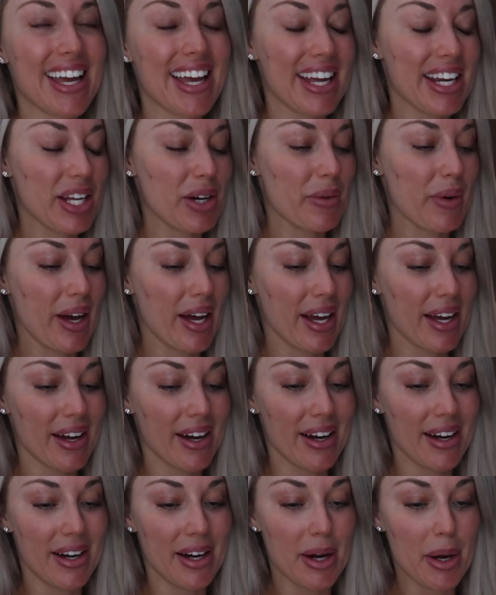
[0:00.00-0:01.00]
Anyway,
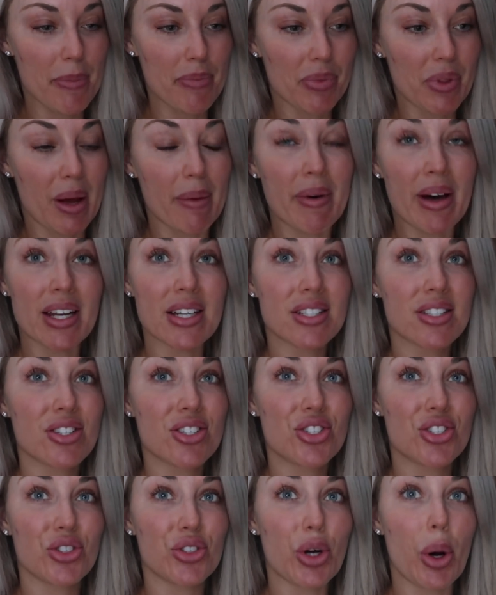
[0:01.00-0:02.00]
I'm headed to
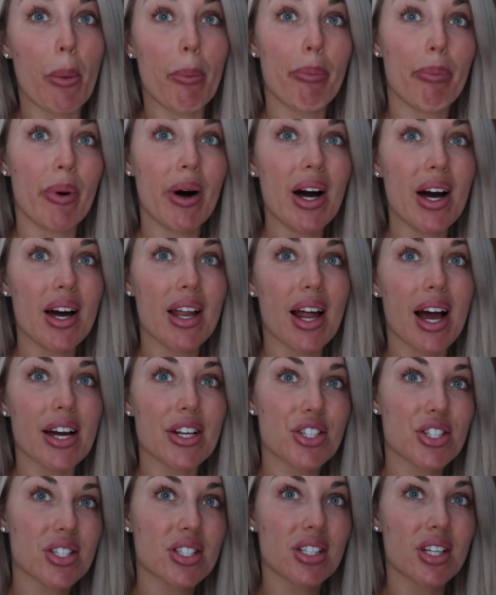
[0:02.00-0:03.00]
the studio, but
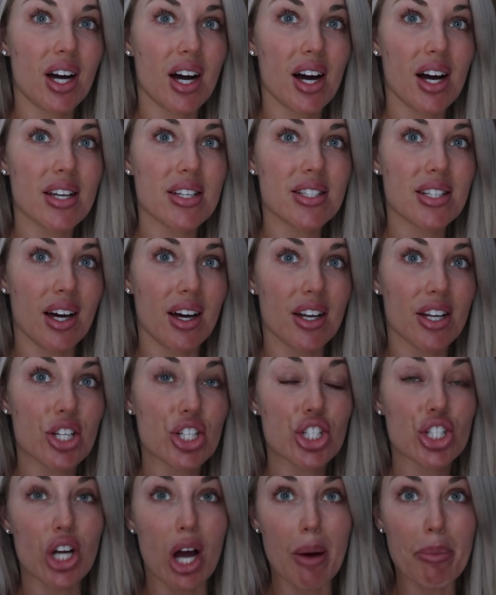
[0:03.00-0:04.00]
I just got done
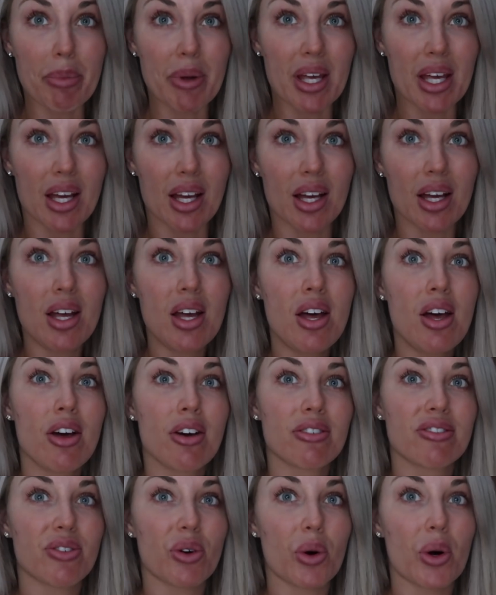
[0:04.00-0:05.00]
shopping
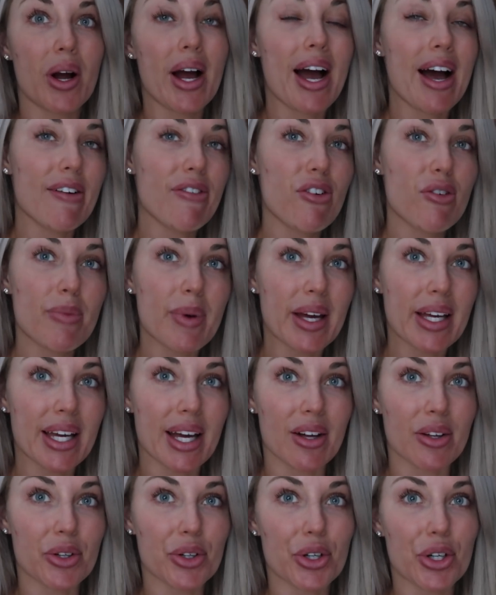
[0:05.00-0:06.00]
for half of my
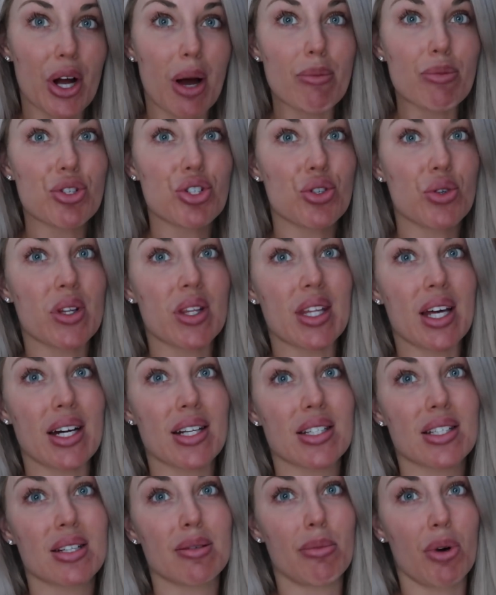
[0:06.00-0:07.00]
calendar. I'm shooting
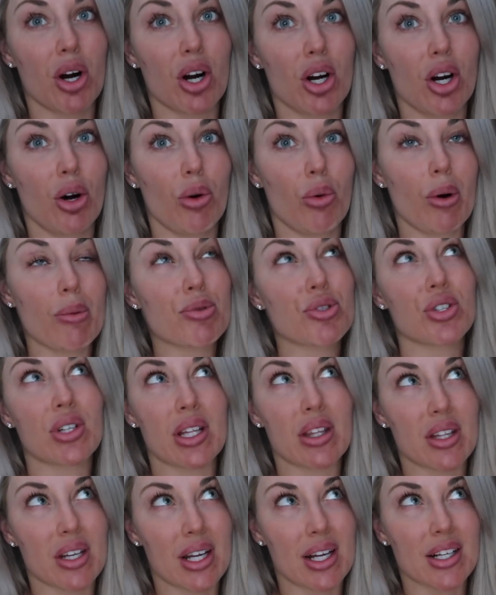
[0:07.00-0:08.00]
that tomorrow. Well, I'm
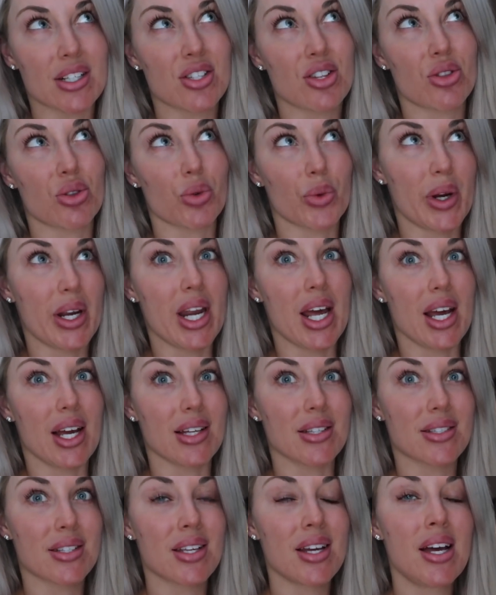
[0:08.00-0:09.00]
shooting it the next 3
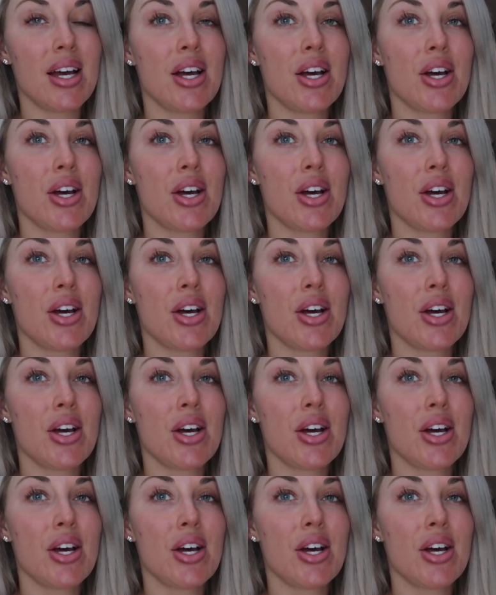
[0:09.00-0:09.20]
days